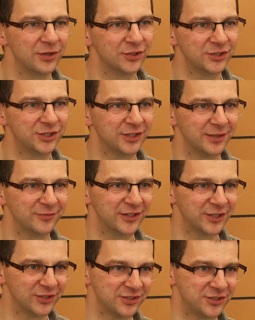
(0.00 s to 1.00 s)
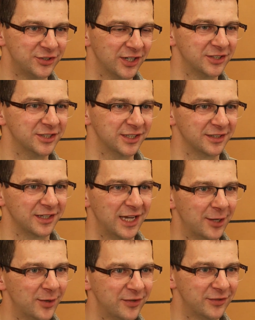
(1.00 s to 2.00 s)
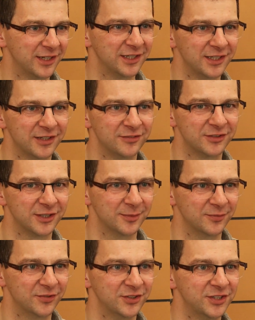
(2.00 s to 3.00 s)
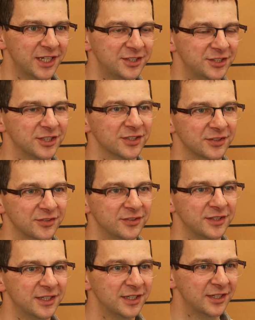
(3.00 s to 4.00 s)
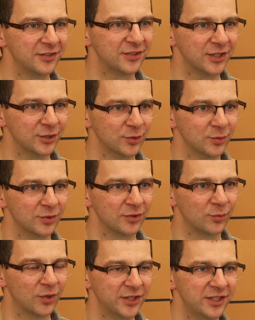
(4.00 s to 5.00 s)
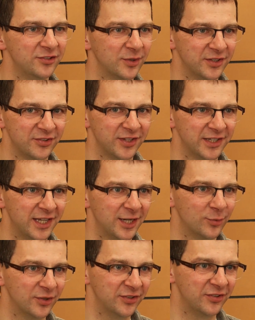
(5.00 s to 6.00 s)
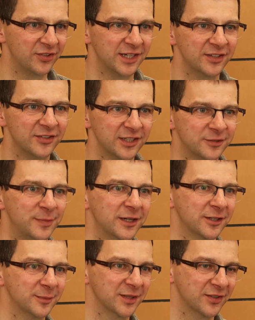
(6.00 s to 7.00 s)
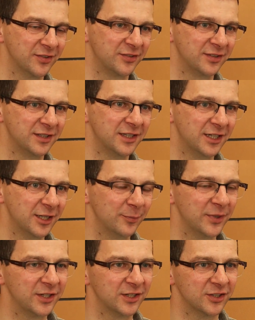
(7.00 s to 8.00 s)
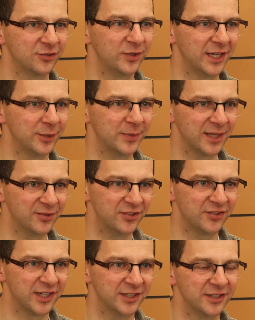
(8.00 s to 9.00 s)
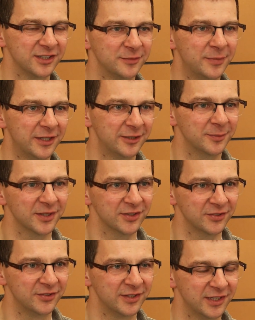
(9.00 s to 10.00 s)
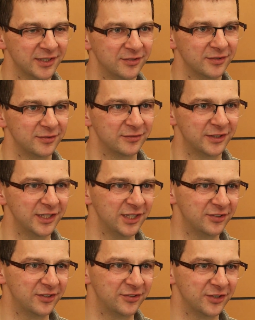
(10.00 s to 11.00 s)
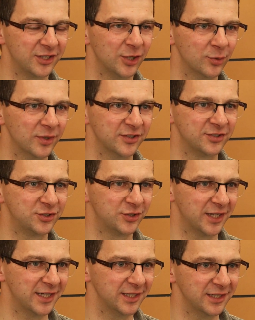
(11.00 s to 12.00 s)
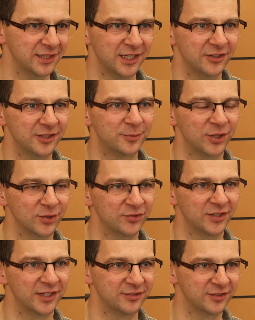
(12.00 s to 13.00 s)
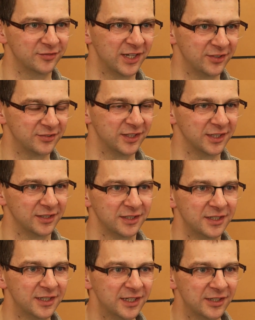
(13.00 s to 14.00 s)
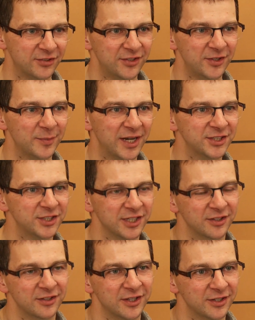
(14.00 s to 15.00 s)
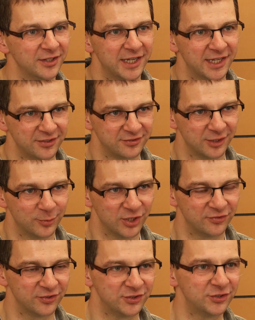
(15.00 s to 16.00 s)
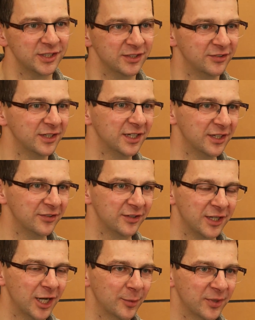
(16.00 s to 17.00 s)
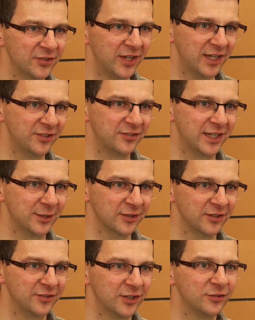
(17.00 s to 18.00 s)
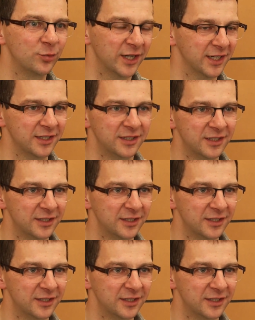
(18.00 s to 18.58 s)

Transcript: not sure I'm very good at structure. However, I can give some suggestions. So one is to understand how one designs experiments, because without being able to design an experiment, it's very easy to go astray in the process of testing. So let's imagine that I ask someone off the street to come and test our software.